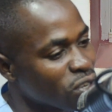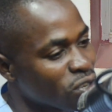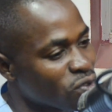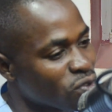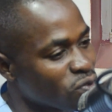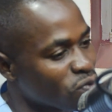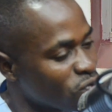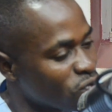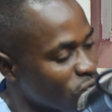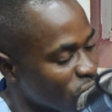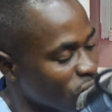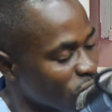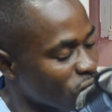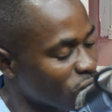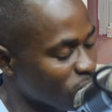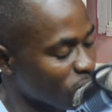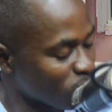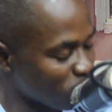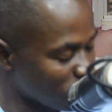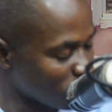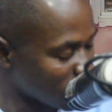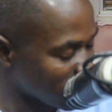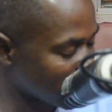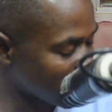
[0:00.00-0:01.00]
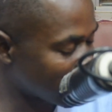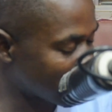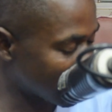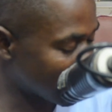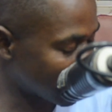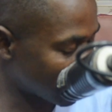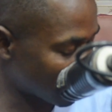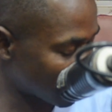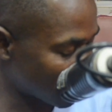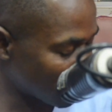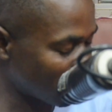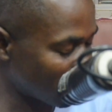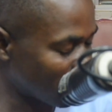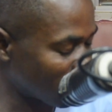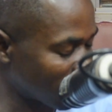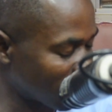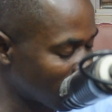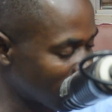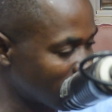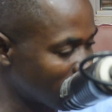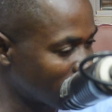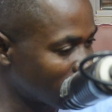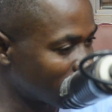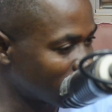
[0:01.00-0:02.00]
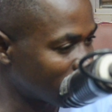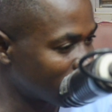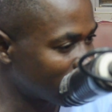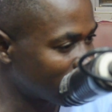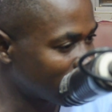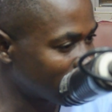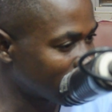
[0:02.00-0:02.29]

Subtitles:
do big things in your life.